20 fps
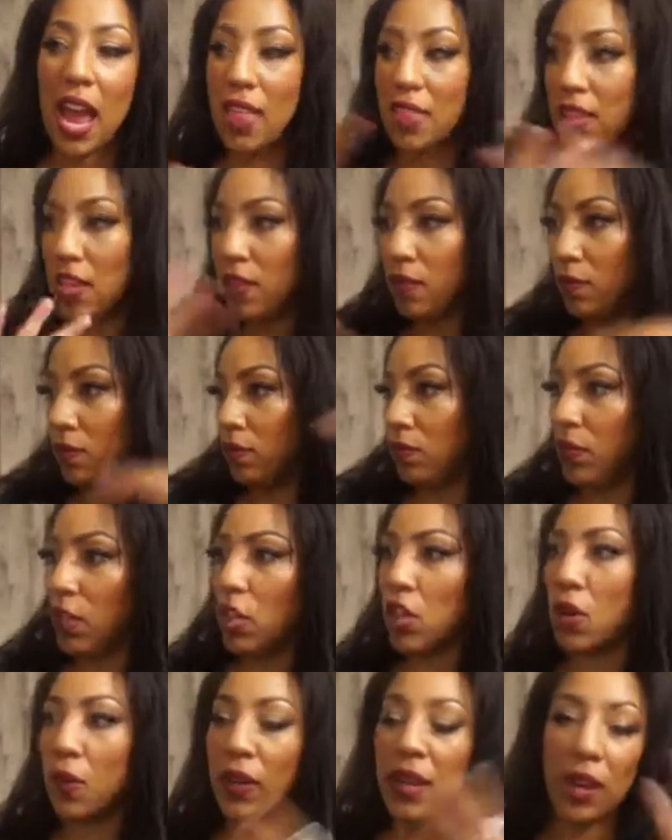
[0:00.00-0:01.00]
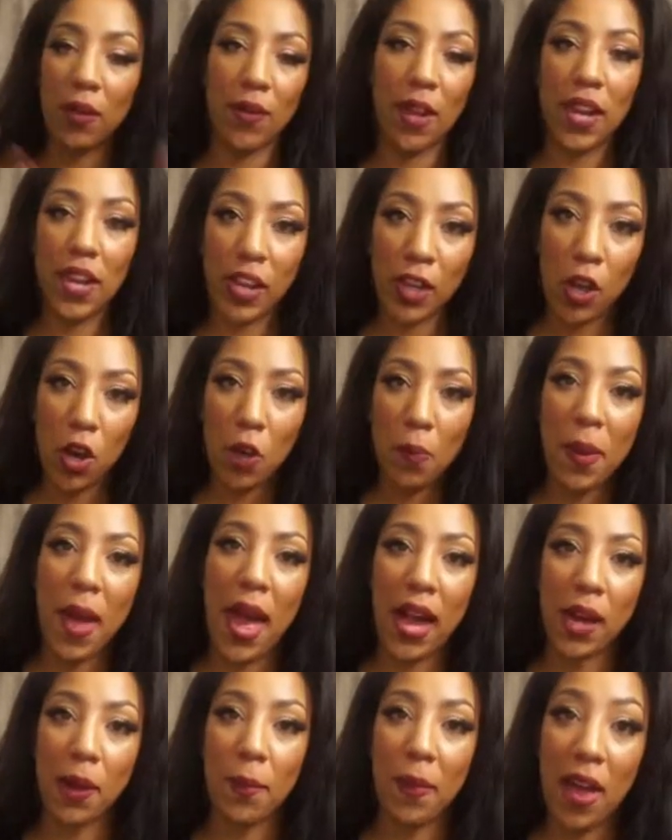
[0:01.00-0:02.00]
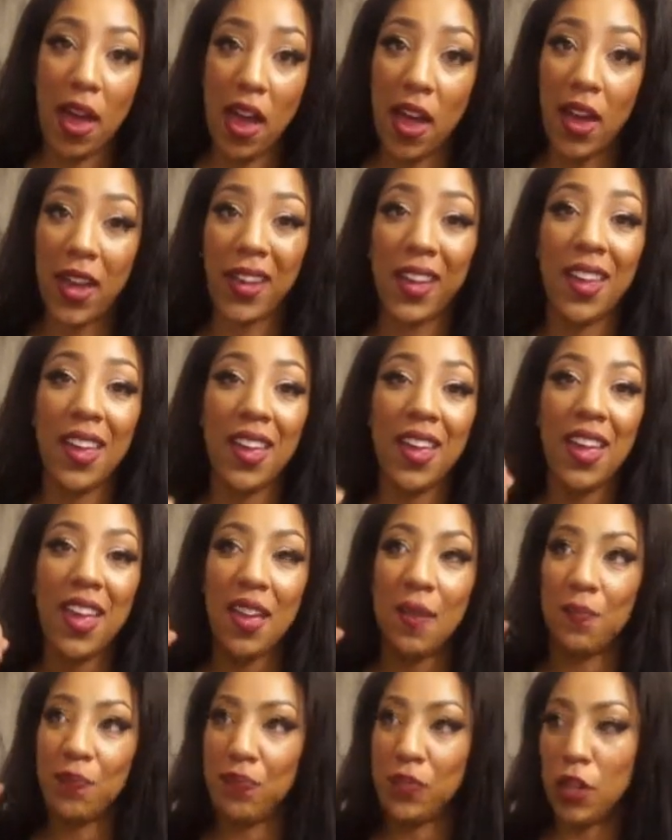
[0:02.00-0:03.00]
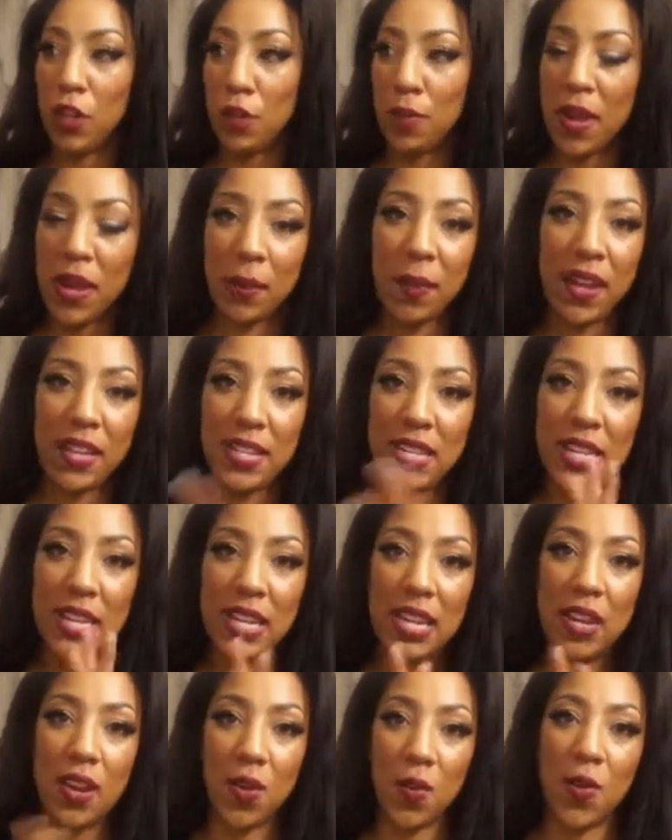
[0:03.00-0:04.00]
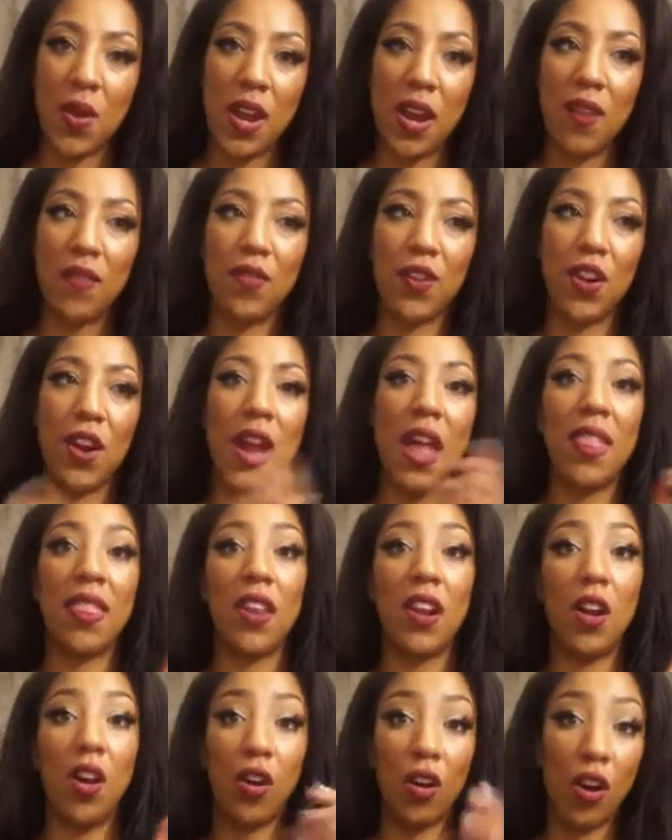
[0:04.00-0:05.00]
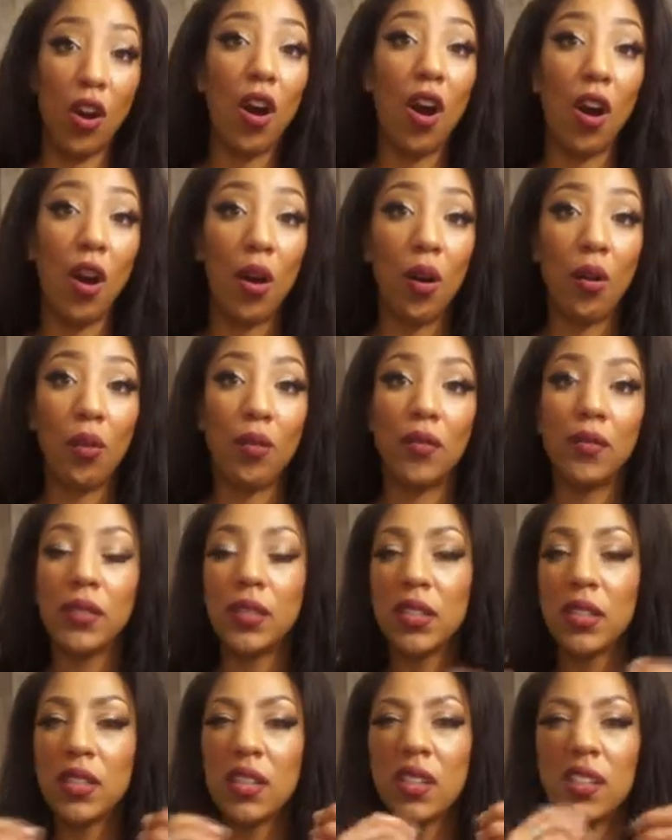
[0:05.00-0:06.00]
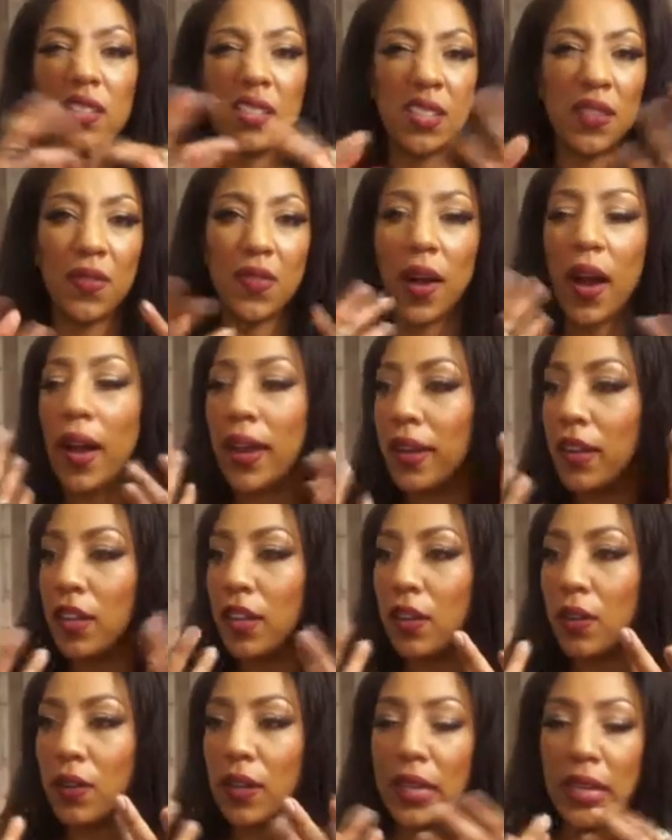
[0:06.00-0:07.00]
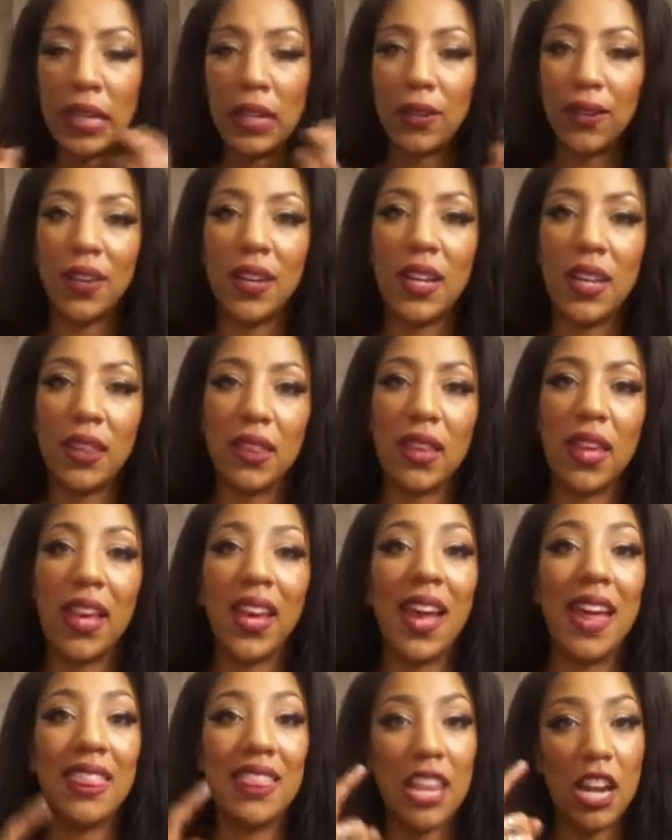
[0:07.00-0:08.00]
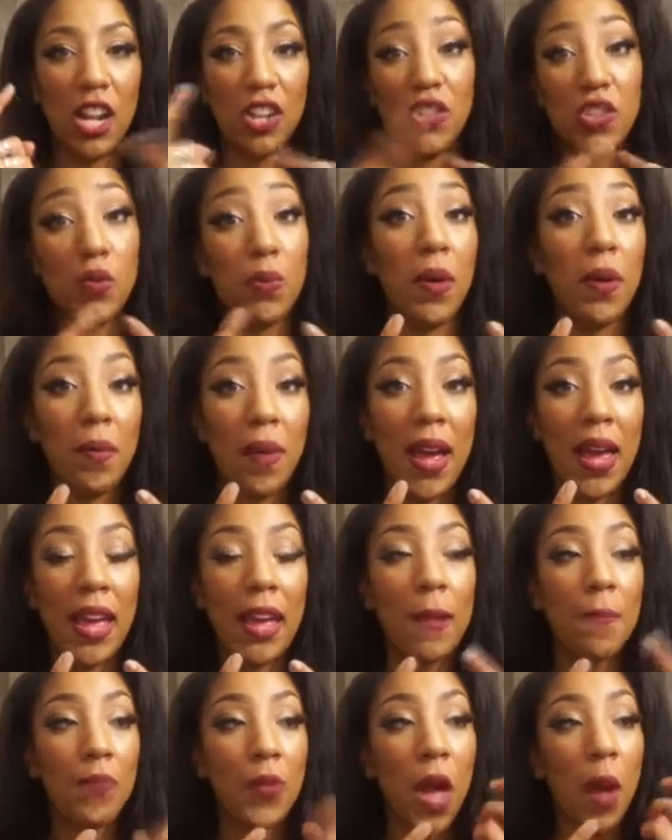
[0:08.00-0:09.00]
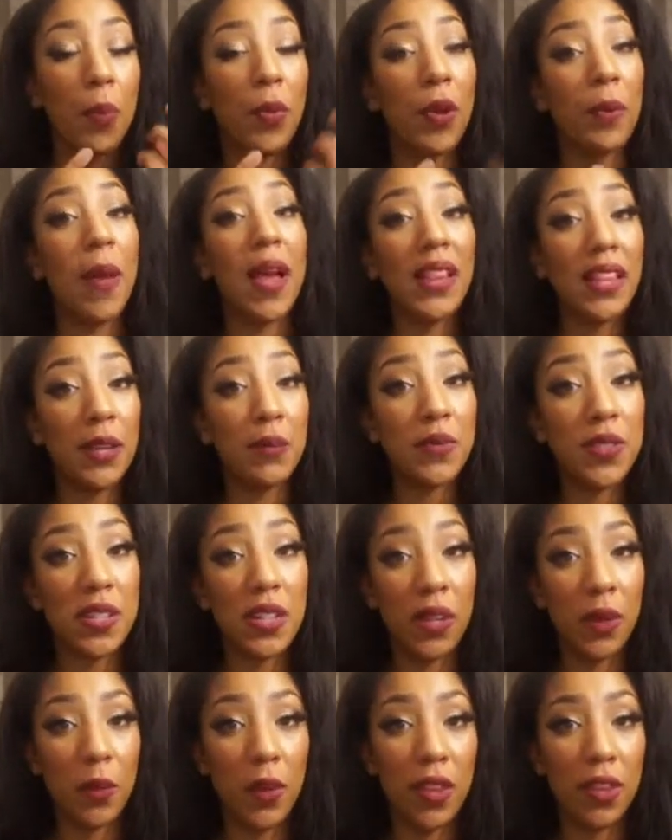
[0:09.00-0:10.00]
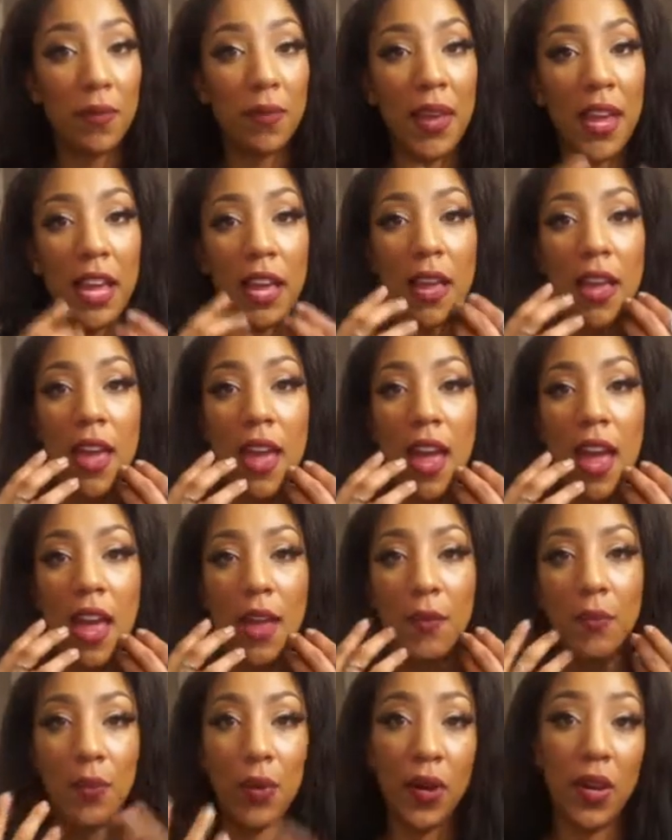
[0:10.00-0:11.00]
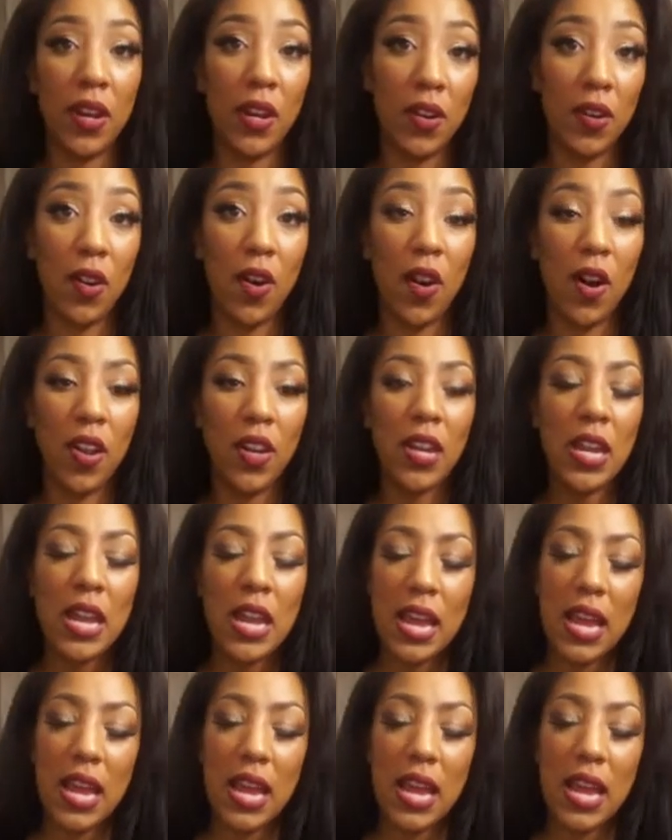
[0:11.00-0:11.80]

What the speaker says: and then, you know, get ready to go, pack a bag, you know, make my tea or whatever, and then I'll go. Because if I, you know, eat or anything, and then I'll just I'll bring my lipstick with me and put it on.